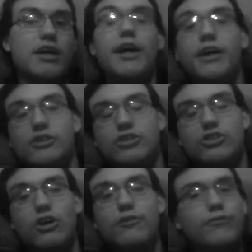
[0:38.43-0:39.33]

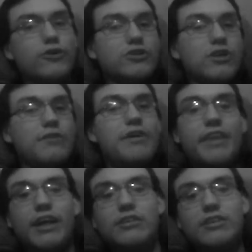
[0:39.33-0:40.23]
install, first off, on
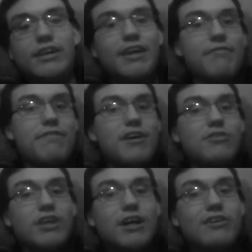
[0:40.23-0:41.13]
the internet, I
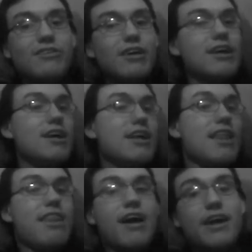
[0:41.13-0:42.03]
found out
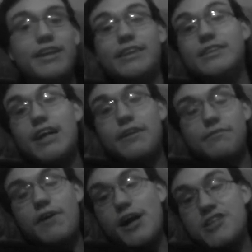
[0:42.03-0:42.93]
that it's not
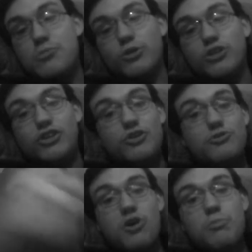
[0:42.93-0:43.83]
advisable to do
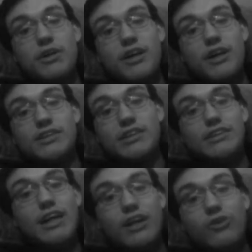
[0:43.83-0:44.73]
so because it's
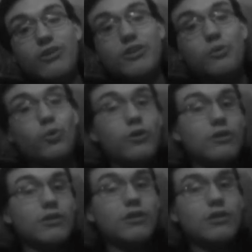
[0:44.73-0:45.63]
not going to work.